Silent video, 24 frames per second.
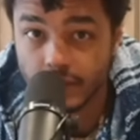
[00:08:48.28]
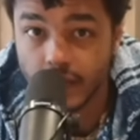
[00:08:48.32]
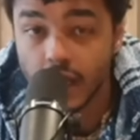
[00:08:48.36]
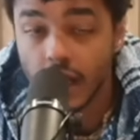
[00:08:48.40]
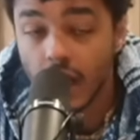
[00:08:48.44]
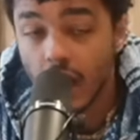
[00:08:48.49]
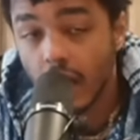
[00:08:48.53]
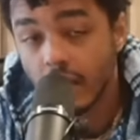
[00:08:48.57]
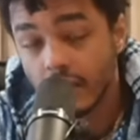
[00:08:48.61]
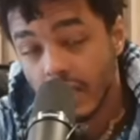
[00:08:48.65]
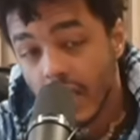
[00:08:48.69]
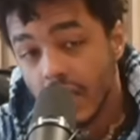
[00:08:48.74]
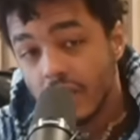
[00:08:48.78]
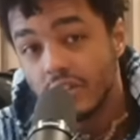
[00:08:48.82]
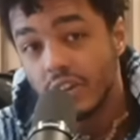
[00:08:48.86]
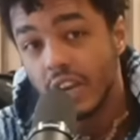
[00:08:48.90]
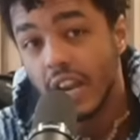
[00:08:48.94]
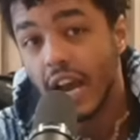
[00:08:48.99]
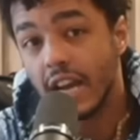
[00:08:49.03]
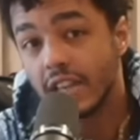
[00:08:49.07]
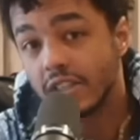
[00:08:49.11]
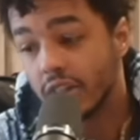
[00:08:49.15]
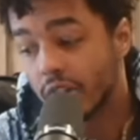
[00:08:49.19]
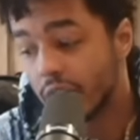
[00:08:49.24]
Unless you
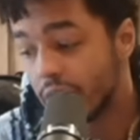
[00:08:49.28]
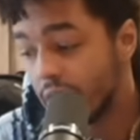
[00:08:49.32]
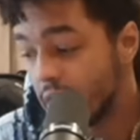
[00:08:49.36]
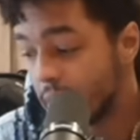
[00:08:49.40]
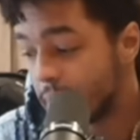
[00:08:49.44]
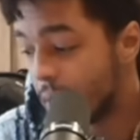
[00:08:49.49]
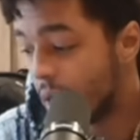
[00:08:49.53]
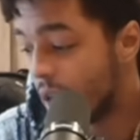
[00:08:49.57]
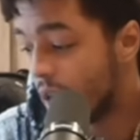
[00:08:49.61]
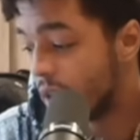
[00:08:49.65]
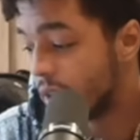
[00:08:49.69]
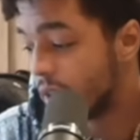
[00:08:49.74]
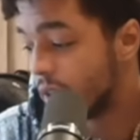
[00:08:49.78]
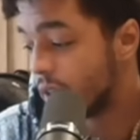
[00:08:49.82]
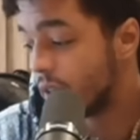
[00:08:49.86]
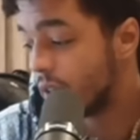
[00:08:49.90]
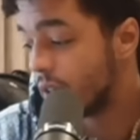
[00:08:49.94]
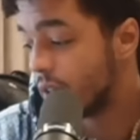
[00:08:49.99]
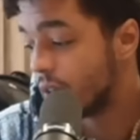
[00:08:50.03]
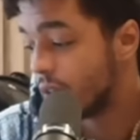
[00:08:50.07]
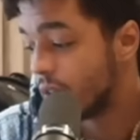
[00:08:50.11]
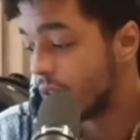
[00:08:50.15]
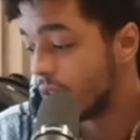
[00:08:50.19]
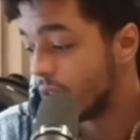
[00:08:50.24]
guys agreed upon it.
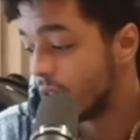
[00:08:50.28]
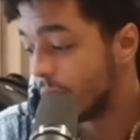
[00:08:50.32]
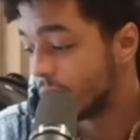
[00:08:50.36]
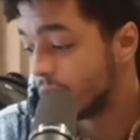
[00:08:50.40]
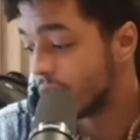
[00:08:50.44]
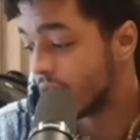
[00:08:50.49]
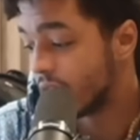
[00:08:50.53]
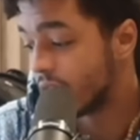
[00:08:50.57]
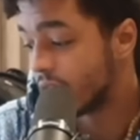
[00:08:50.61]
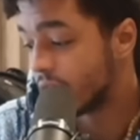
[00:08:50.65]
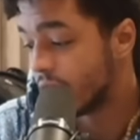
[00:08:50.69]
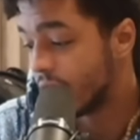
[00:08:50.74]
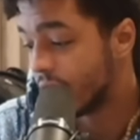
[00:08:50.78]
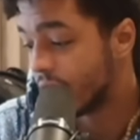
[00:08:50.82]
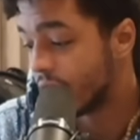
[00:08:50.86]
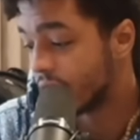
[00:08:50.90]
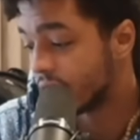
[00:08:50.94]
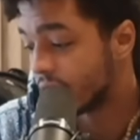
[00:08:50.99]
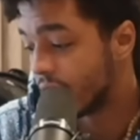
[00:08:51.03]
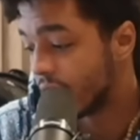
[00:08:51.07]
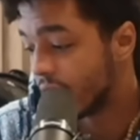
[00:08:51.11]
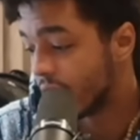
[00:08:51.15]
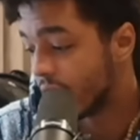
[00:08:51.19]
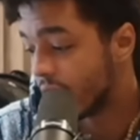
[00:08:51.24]
I'm trying to see if there's
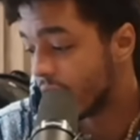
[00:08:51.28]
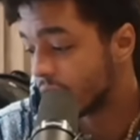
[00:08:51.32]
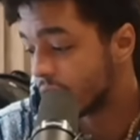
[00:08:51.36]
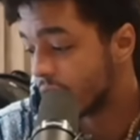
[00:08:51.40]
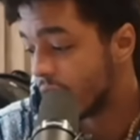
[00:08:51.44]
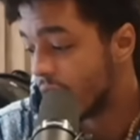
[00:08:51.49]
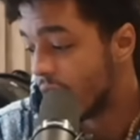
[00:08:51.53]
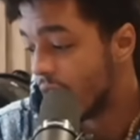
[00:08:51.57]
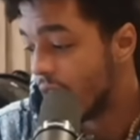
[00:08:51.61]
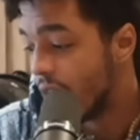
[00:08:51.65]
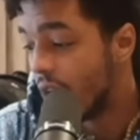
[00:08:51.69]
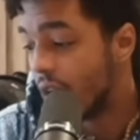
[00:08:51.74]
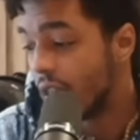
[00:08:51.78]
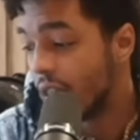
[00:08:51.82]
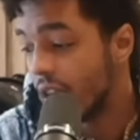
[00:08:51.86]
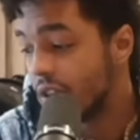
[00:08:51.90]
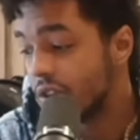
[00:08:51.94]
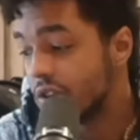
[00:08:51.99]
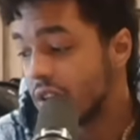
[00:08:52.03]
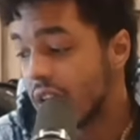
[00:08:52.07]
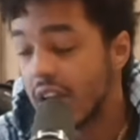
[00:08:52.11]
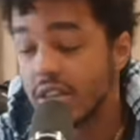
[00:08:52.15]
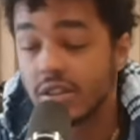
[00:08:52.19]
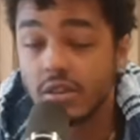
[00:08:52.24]
anything else. Unless
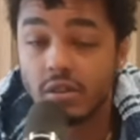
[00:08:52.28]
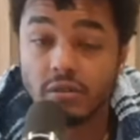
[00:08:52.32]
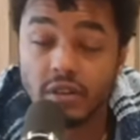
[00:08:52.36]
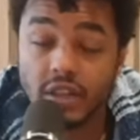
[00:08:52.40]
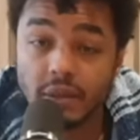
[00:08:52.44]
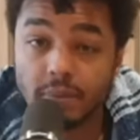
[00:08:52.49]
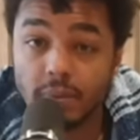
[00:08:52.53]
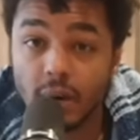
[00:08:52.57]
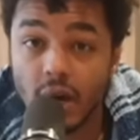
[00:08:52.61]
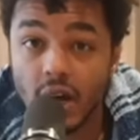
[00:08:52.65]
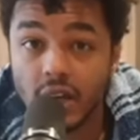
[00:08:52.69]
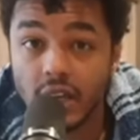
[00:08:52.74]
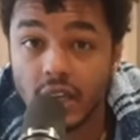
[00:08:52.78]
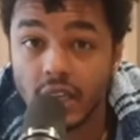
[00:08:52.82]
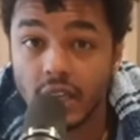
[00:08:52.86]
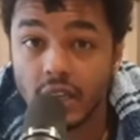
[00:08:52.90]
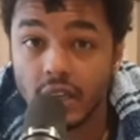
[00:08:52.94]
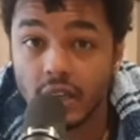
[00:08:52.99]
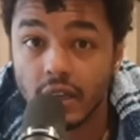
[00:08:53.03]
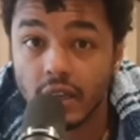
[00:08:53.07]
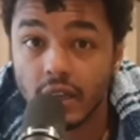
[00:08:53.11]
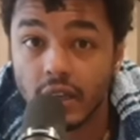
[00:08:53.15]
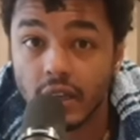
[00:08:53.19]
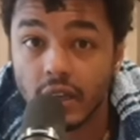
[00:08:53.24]
you guys agreed upon it,
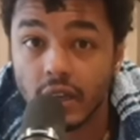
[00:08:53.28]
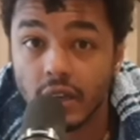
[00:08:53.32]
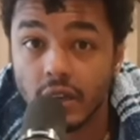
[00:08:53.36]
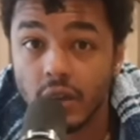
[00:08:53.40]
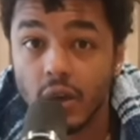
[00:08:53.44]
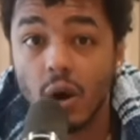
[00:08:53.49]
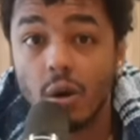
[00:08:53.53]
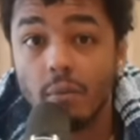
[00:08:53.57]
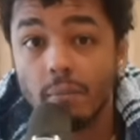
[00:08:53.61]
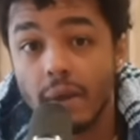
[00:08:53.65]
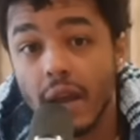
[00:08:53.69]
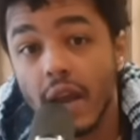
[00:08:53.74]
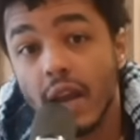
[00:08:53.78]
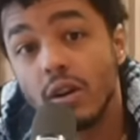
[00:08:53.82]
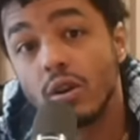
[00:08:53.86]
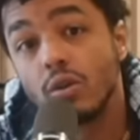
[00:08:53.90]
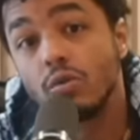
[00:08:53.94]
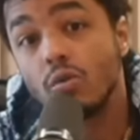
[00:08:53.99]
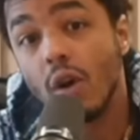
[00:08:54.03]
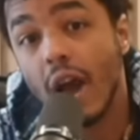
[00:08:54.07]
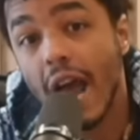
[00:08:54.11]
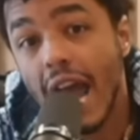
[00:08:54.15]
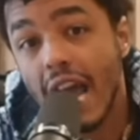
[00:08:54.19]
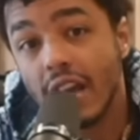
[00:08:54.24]
no man
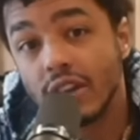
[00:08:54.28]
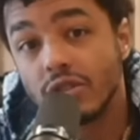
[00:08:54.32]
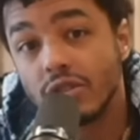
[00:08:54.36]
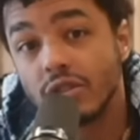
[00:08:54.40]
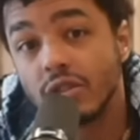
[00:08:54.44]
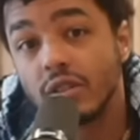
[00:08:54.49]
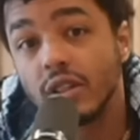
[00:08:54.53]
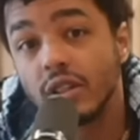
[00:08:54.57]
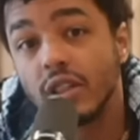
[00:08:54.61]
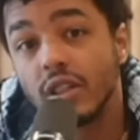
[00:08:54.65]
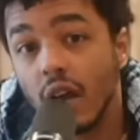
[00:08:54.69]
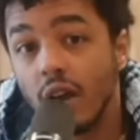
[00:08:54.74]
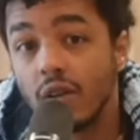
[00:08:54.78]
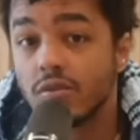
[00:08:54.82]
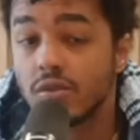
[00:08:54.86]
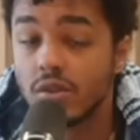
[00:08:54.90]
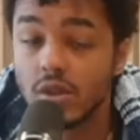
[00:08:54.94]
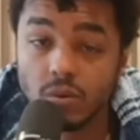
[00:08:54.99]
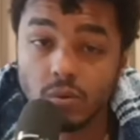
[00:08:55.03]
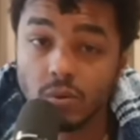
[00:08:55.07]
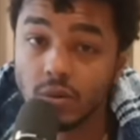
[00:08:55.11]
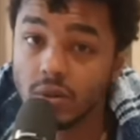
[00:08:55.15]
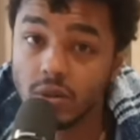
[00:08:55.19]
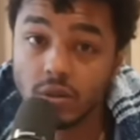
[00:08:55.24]
who actually loves
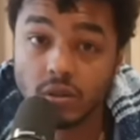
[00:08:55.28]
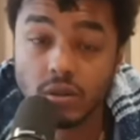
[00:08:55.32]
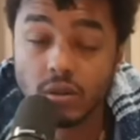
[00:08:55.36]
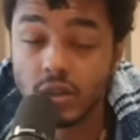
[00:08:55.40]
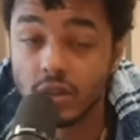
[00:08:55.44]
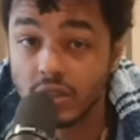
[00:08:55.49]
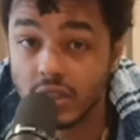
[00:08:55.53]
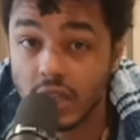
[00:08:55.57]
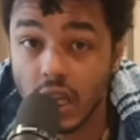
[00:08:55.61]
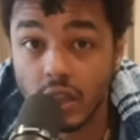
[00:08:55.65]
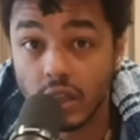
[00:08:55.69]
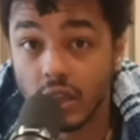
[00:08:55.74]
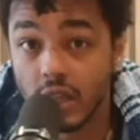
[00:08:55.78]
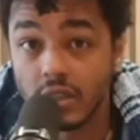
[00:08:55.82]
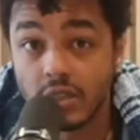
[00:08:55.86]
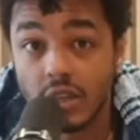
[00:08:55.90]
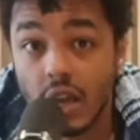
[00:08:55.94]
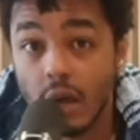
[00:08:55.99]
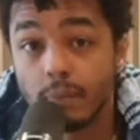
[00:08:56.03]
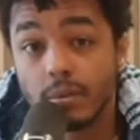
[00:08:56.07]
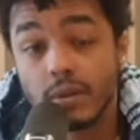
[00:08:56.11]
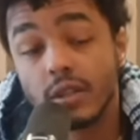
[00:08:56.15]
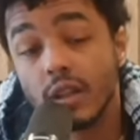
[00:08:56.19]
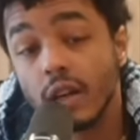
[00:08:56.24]
you would do this
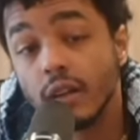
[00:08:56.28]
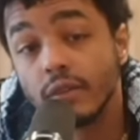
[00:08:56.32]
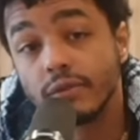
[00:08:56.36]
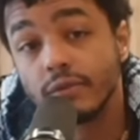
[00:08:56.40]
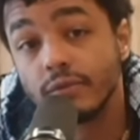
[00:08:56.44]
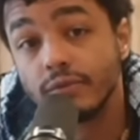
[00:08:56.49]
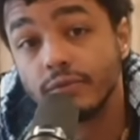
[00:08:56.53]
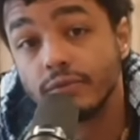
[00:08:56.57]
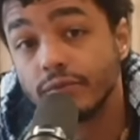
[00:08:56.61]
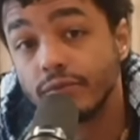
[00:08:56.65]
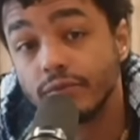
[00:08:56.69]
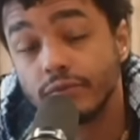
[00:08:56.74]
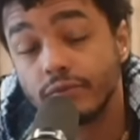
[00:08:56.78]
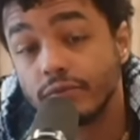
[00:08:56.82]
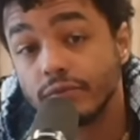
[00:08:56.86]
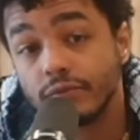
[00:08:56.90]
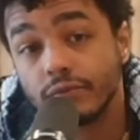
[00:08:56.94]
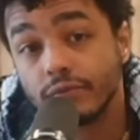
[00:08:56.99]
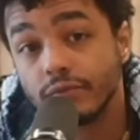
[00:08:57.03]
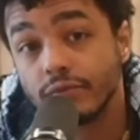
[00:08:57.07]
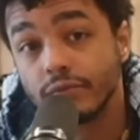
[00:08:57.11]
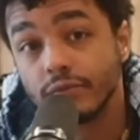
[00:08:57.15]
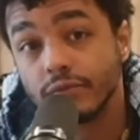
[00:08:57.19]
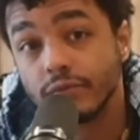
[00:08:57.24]
type of stuff.
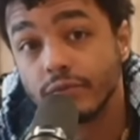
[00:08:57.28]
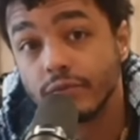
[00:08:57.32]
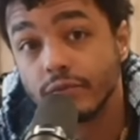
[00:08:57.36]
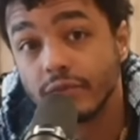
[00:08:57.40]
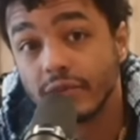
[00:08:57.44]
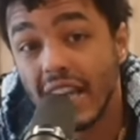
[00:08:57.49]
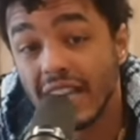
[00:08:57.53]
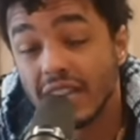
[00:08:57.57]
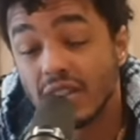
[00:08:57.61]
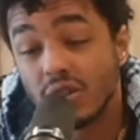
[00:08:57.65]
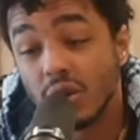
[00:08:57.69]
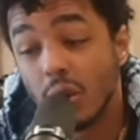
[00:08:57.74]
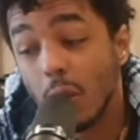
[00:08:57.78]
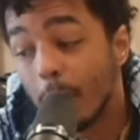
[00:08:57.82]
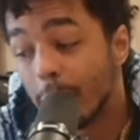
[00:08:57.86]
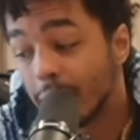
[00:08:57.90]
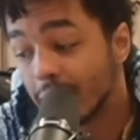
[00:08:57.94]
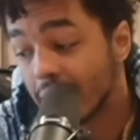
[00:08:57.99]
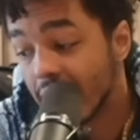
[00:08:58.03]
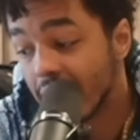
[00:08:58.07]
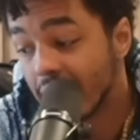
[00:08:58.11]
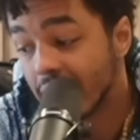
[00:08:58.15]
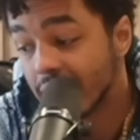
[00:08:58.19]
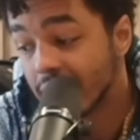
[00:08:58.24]
And so
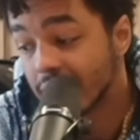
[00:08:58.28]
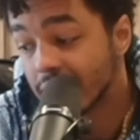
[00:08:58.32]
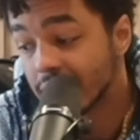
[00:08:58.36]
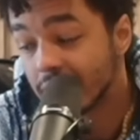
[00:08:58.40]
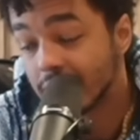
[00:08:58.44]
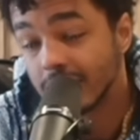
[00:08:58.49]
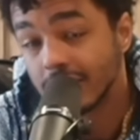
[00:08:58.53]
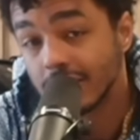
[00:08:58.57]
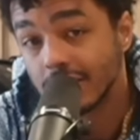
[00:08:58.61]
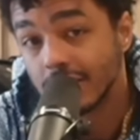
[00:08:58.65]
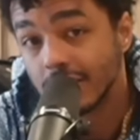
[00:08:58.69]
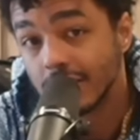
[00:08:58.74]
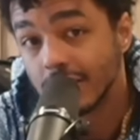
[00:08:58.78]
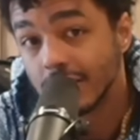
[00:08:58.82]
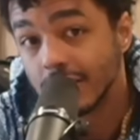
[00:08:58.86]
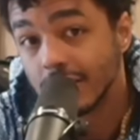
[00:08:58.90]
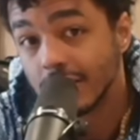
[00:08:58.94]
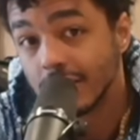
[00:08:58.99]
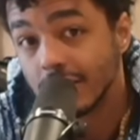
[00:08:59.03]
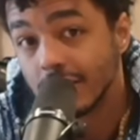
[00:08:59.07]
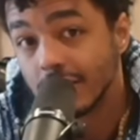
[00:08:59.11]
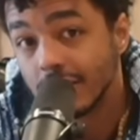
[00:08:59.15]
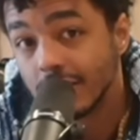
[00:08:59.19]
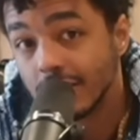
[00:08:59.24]
blatant.
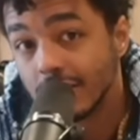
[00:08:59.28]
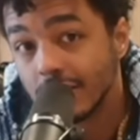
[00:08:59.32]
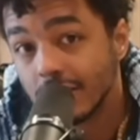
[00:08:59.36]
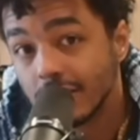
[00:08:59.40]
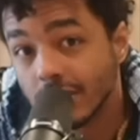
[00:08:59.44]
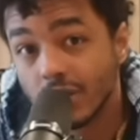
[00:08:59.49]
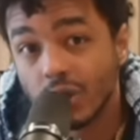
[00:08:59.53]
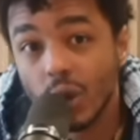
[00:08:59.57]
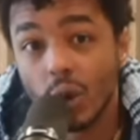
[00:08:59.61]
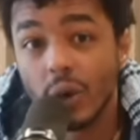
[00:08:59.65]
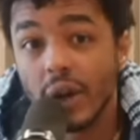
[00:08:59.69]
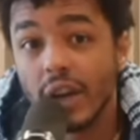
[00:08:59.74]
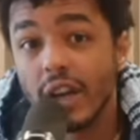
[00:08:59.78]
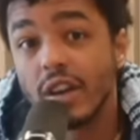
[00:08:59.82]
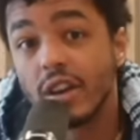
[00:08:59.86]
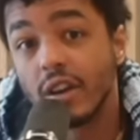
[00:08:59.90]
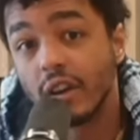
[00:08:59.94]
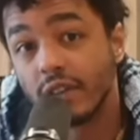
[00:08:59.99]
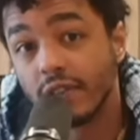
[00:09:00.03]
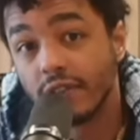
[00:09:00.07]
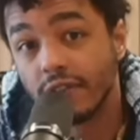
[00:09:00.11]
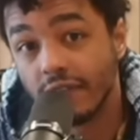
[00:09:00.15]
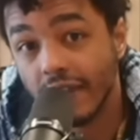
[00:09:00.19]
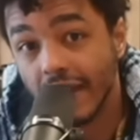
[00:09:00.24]
So in
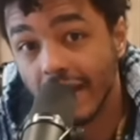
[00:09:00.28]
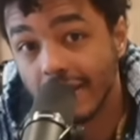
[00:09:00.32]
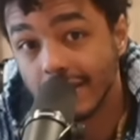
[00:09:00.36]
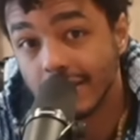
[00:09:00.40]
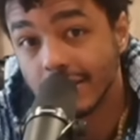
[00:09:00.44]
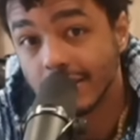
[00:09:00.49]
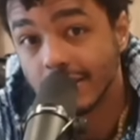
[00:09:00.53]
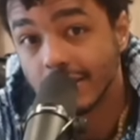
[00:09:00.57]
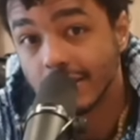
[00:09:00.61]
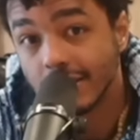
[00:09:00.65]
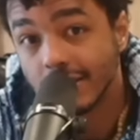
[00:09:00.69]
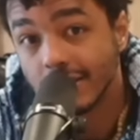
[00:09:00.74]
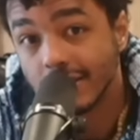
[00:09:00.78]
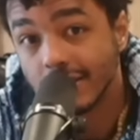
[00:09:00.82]
your face.